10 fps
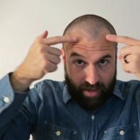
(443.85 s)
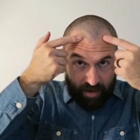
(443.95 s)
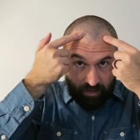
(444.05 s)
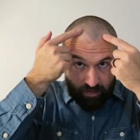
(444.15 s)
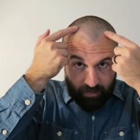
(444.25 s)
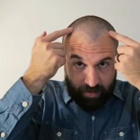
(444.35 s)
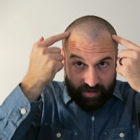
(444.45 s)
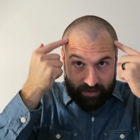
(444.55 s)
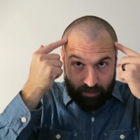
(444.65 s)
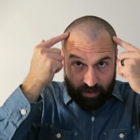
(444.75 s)
and
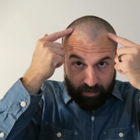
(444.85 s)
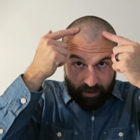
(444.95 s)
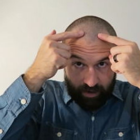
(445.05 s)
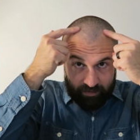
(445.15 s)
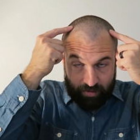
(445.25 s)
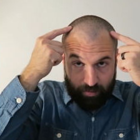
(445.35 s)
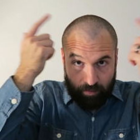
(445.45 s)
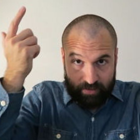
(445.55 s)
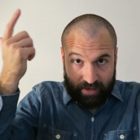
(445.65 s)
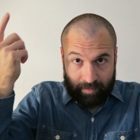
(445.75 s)
these are rounded off too,
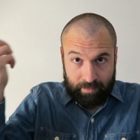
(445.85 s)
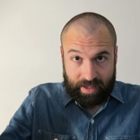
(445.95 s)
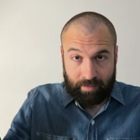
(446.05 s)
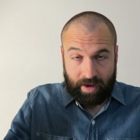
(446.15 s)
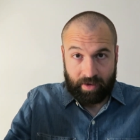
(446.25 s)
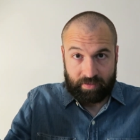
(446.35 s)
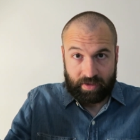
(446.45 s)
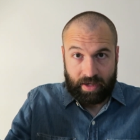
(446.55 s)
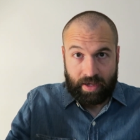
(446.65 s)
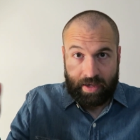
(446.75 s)
almost like Mickey Mouse.